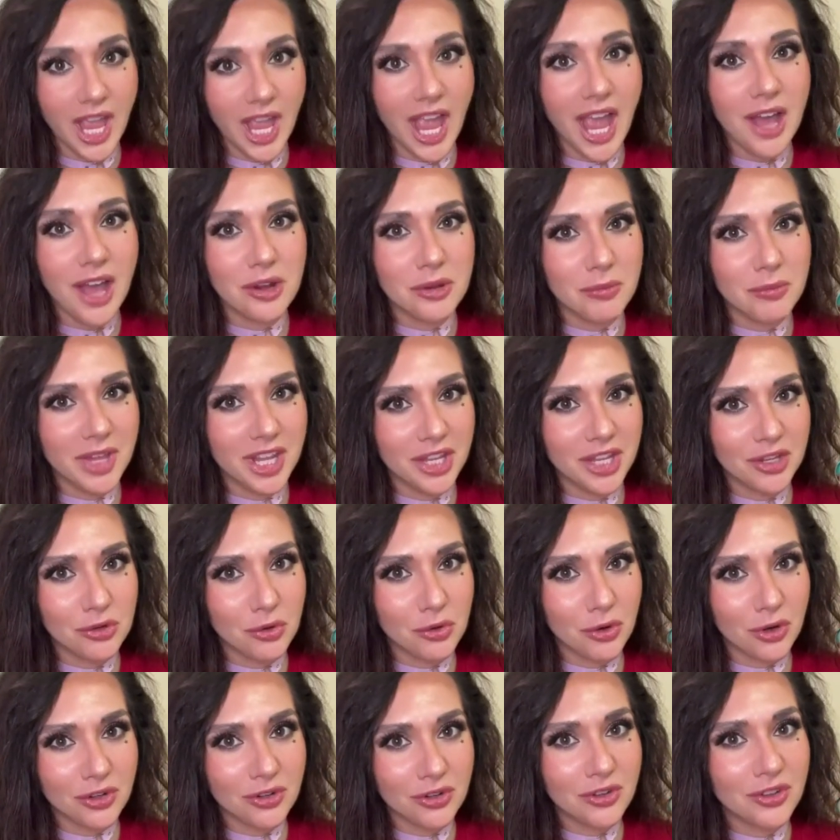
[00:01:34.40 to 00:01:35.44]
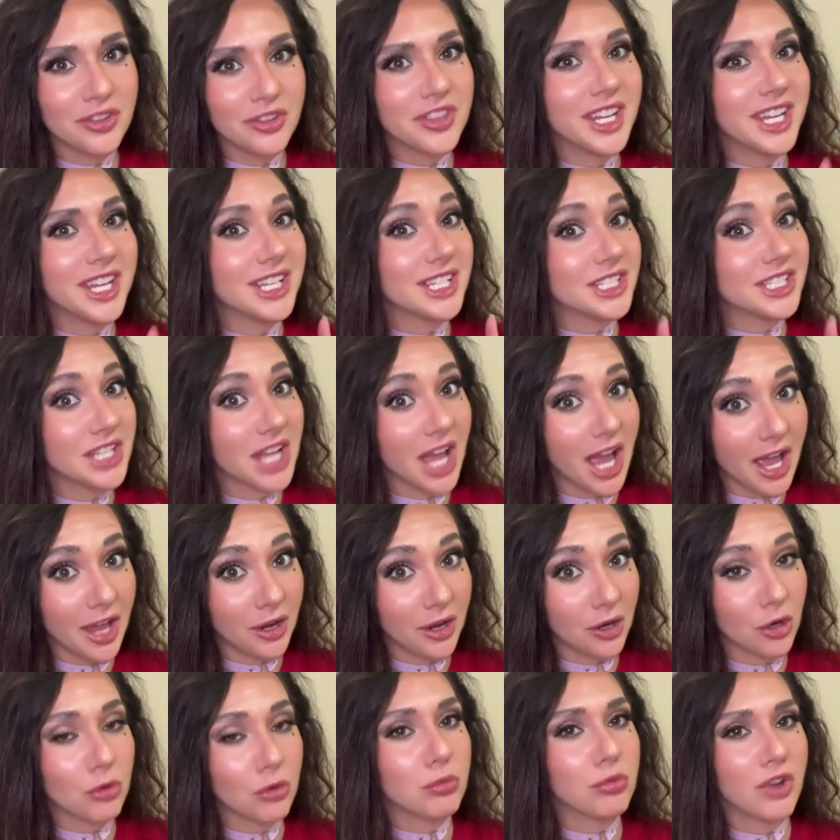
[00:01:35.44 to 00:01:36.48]
How to make an Ordinal, the
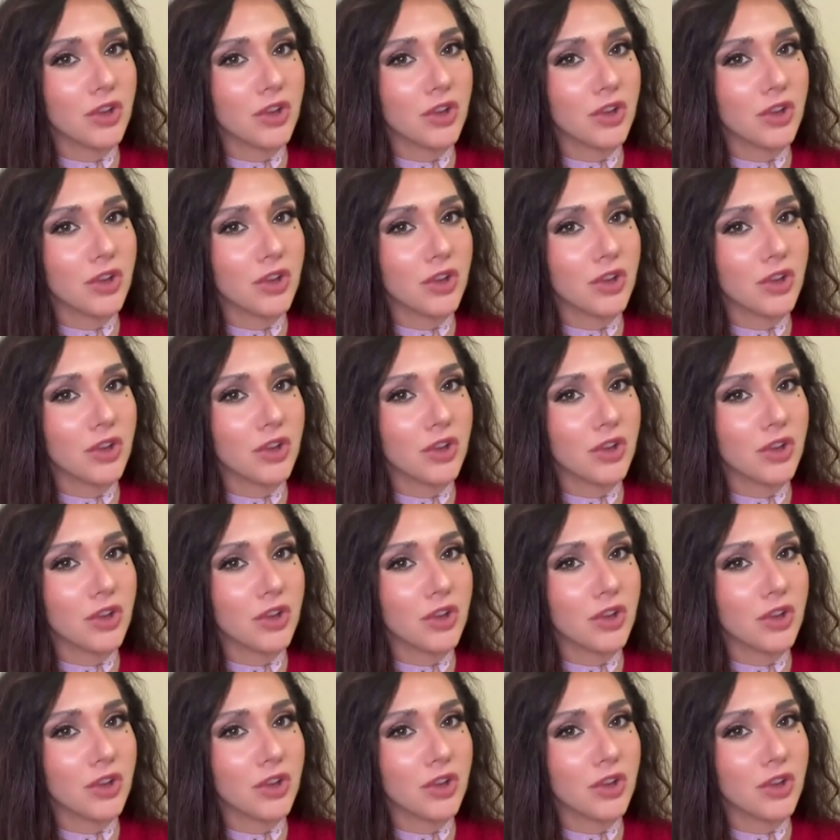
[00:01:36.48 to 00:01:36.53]
entire